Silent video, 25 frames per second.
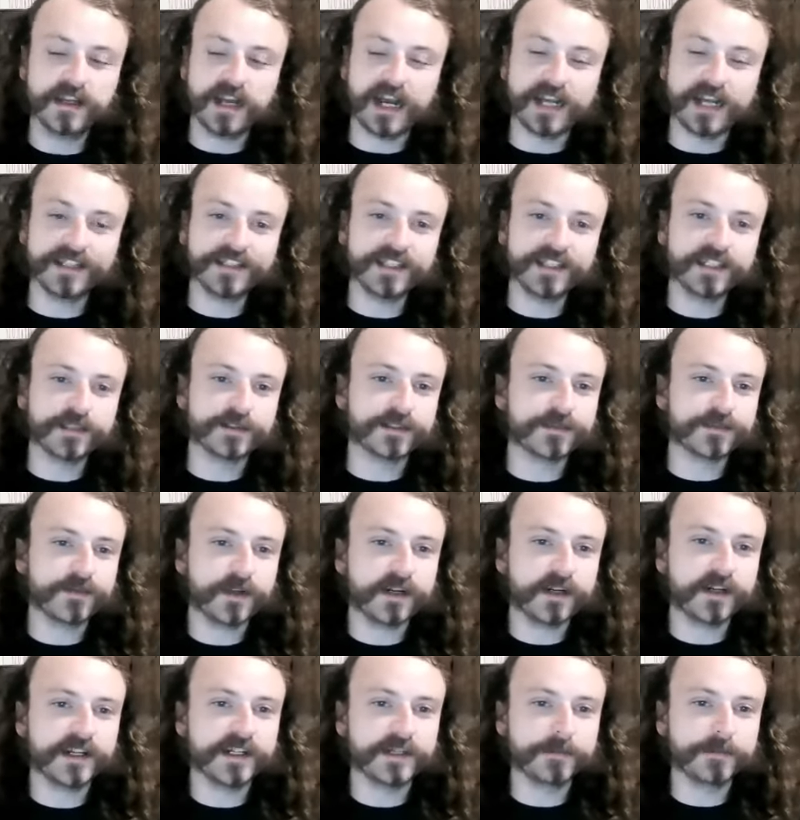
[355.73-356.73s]
I think it was
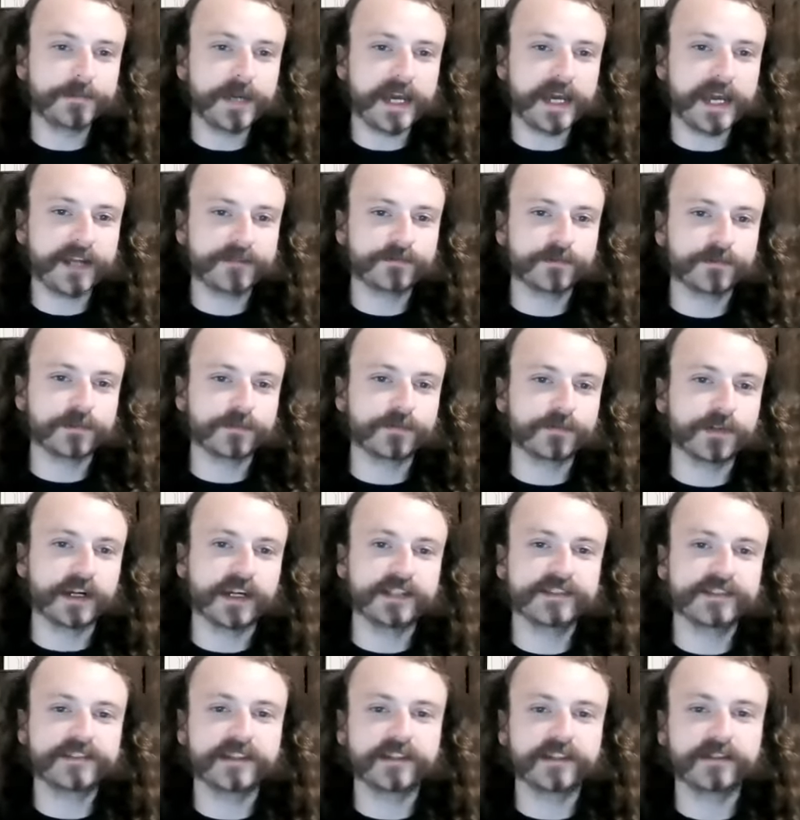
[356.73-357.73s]
very impactful,
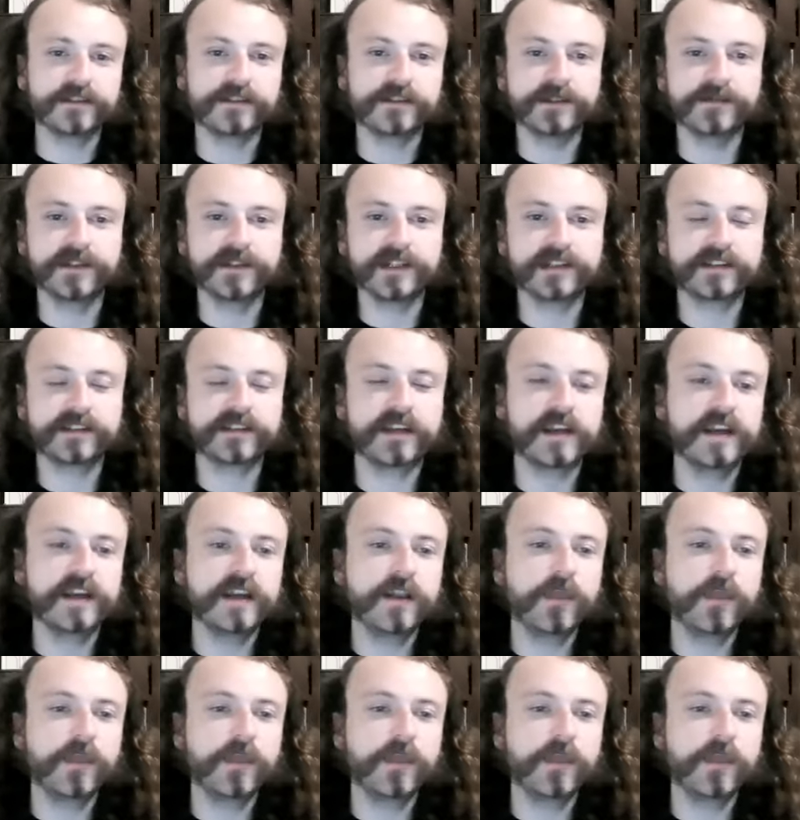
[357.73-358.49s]
Bryant said of the event.